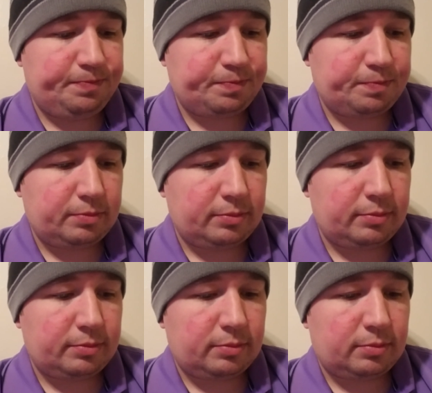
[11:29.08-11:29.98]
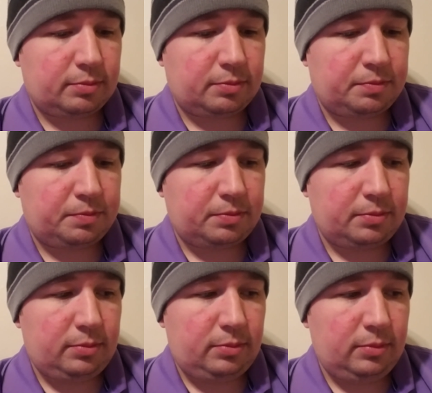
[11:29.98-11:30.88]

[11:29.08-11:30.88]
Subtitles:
Nothing is said.